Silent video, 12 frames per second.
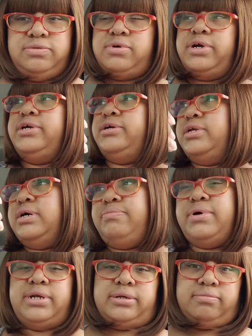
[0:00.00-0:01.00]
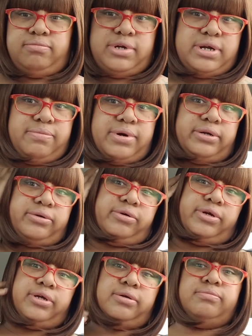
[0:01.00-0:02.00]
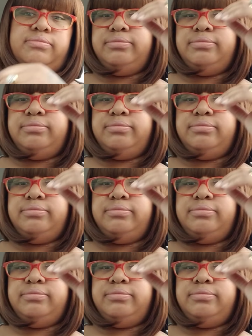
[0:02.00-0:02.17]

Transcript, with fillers: right here. Not by the not by the crib.